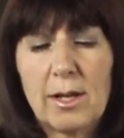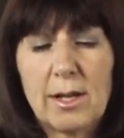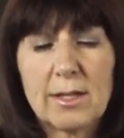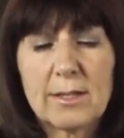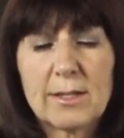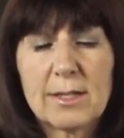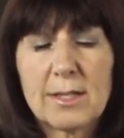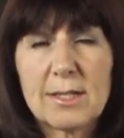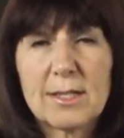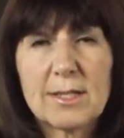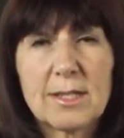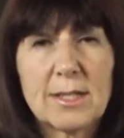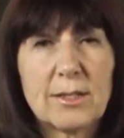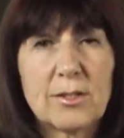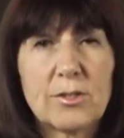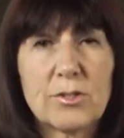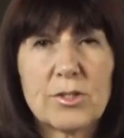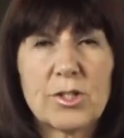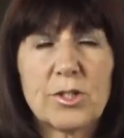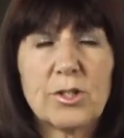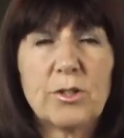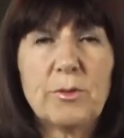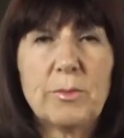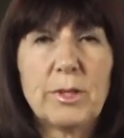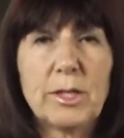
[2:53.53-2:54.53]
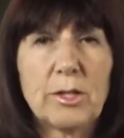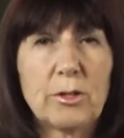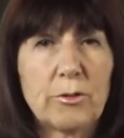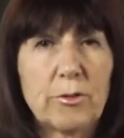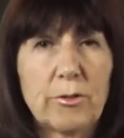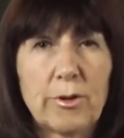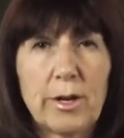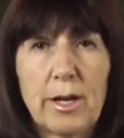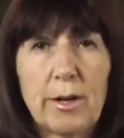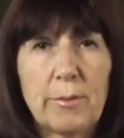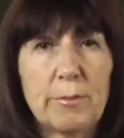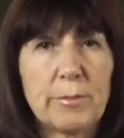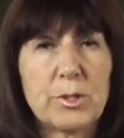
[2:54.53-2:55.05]
As I said, there's no middle
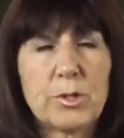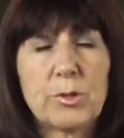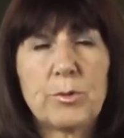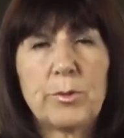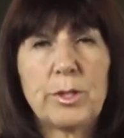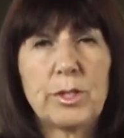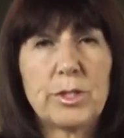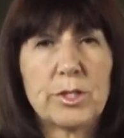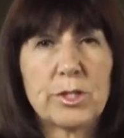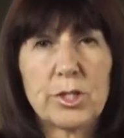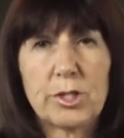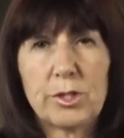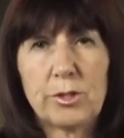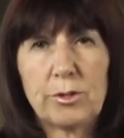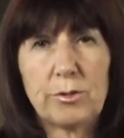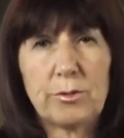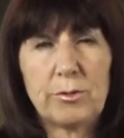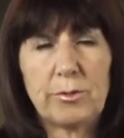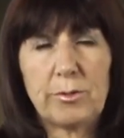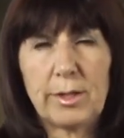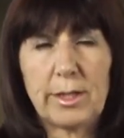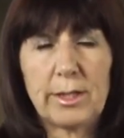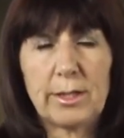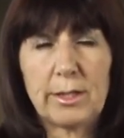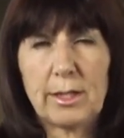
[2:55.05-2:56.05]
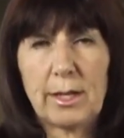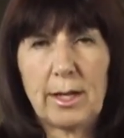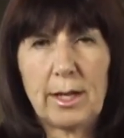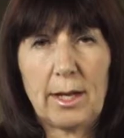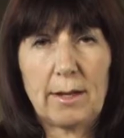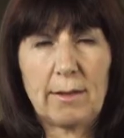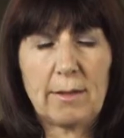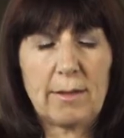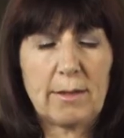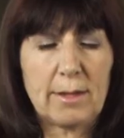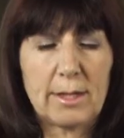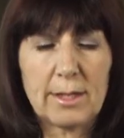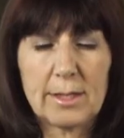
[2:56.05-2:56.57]
ground between the two,
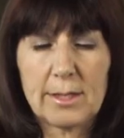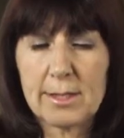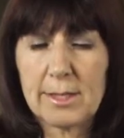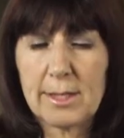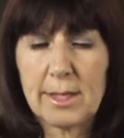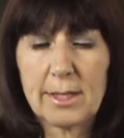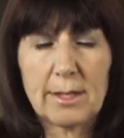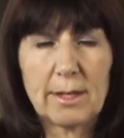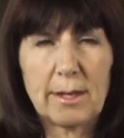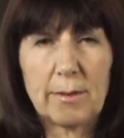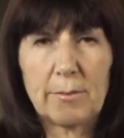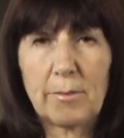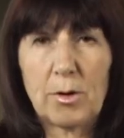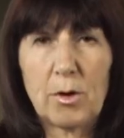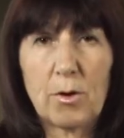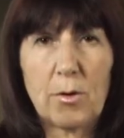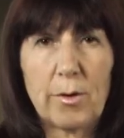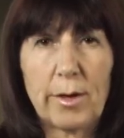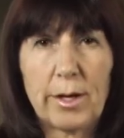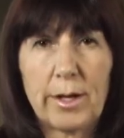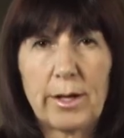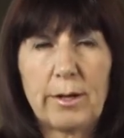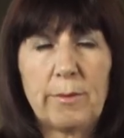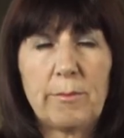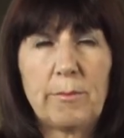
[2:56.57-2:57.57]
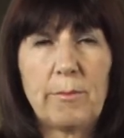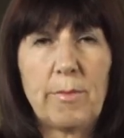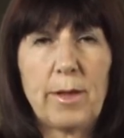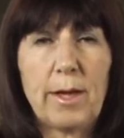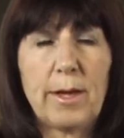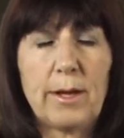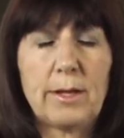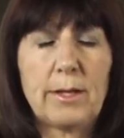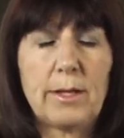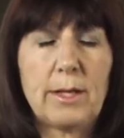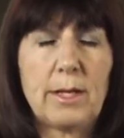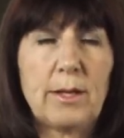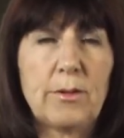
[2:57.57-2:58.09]
and things end up going
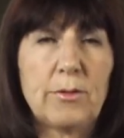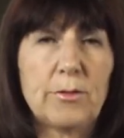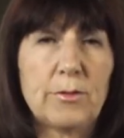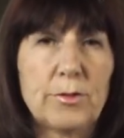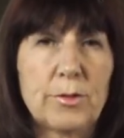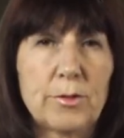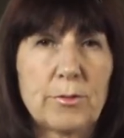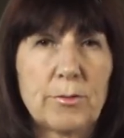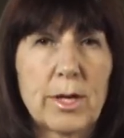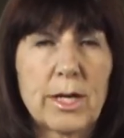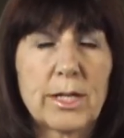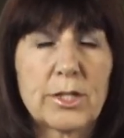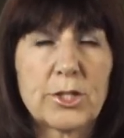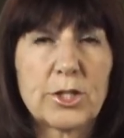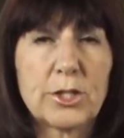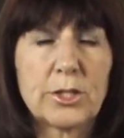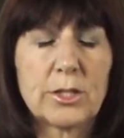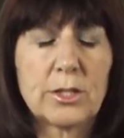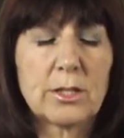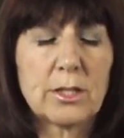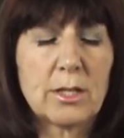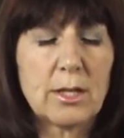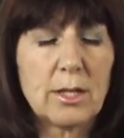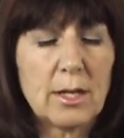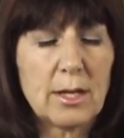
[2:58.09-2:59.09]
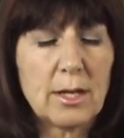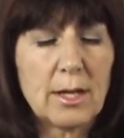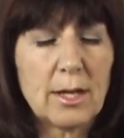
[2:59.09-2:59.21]
in either direction.